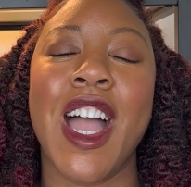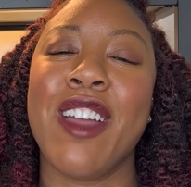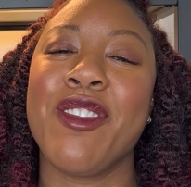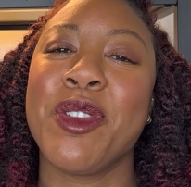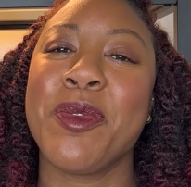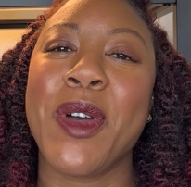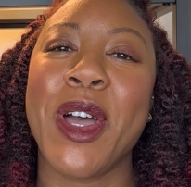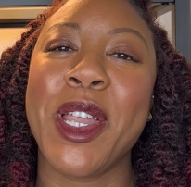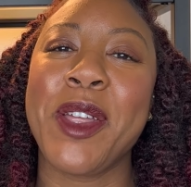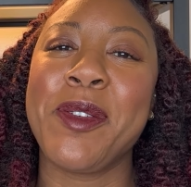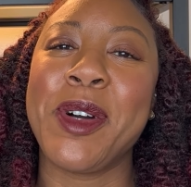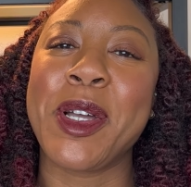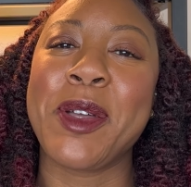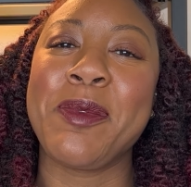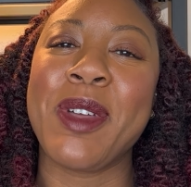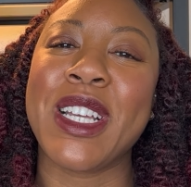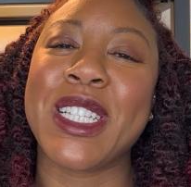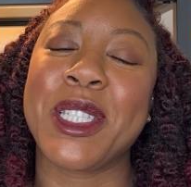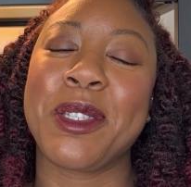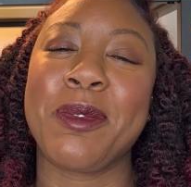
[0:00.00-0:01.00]
Hi everybody, welcome
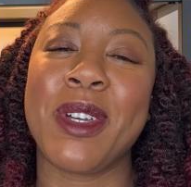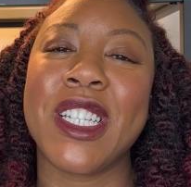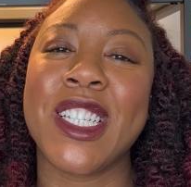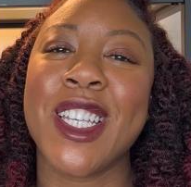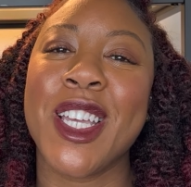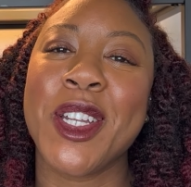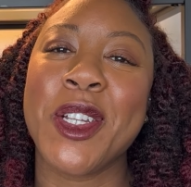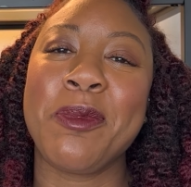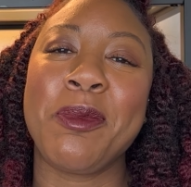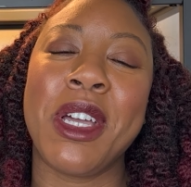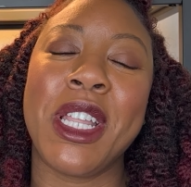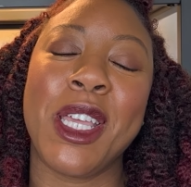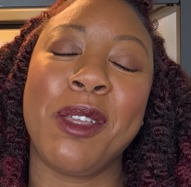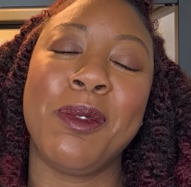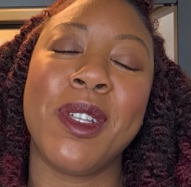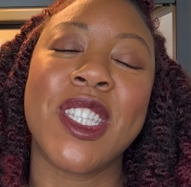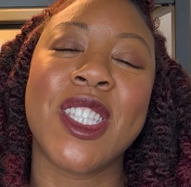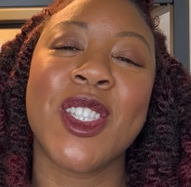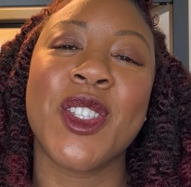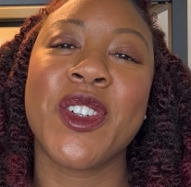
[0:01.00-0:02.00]
back to my channel. My name
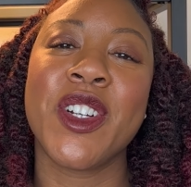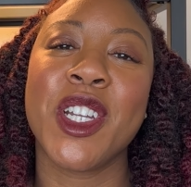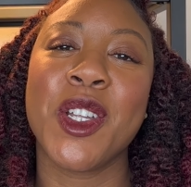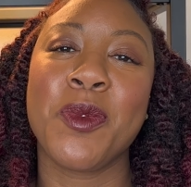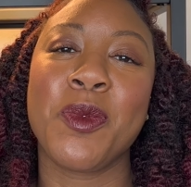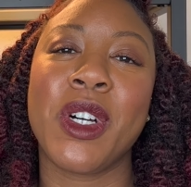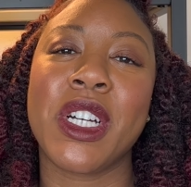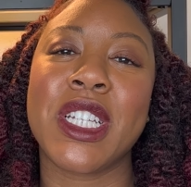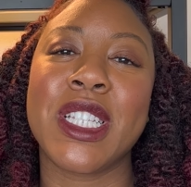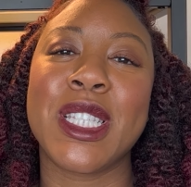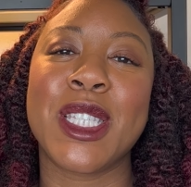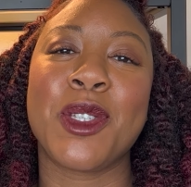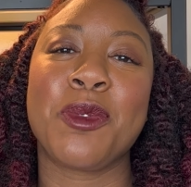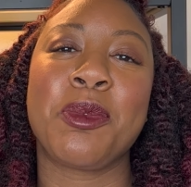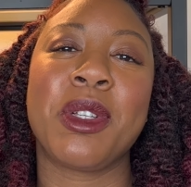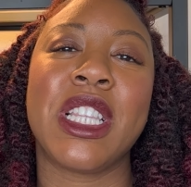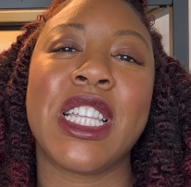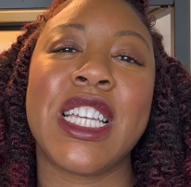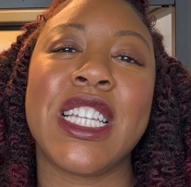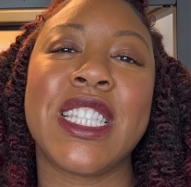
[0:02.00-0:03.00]
is Lauren and welcome to
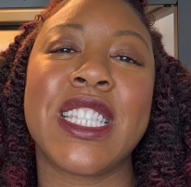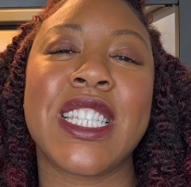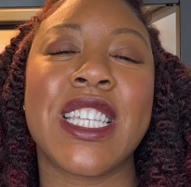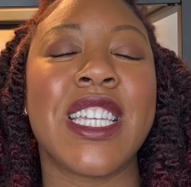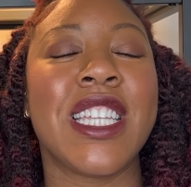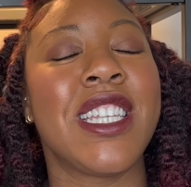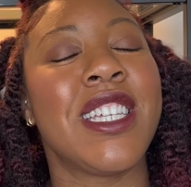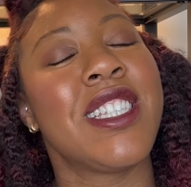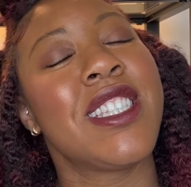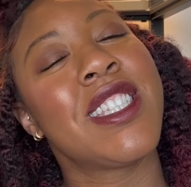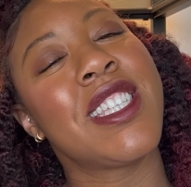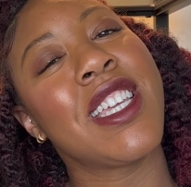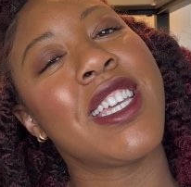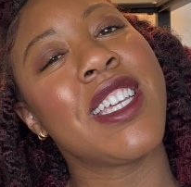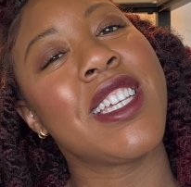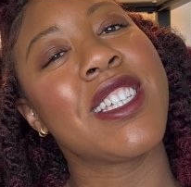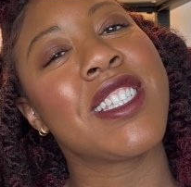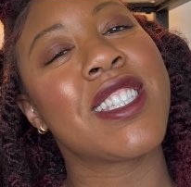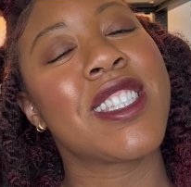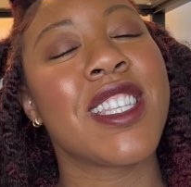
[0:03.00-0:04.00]
Plants and
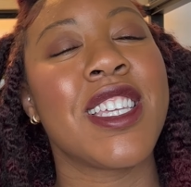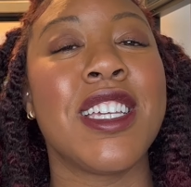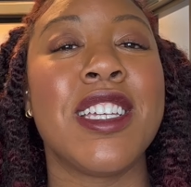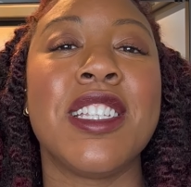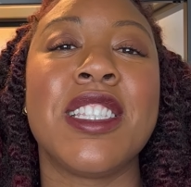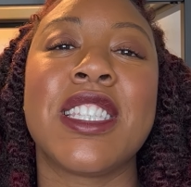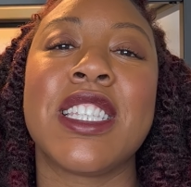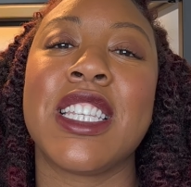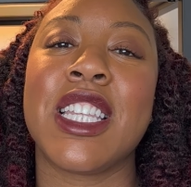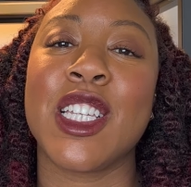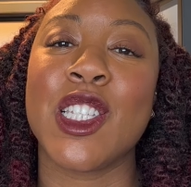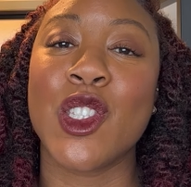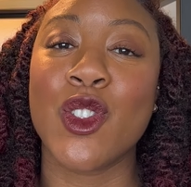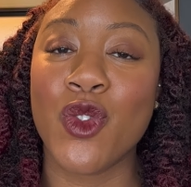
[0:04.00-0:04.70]
Things. In today's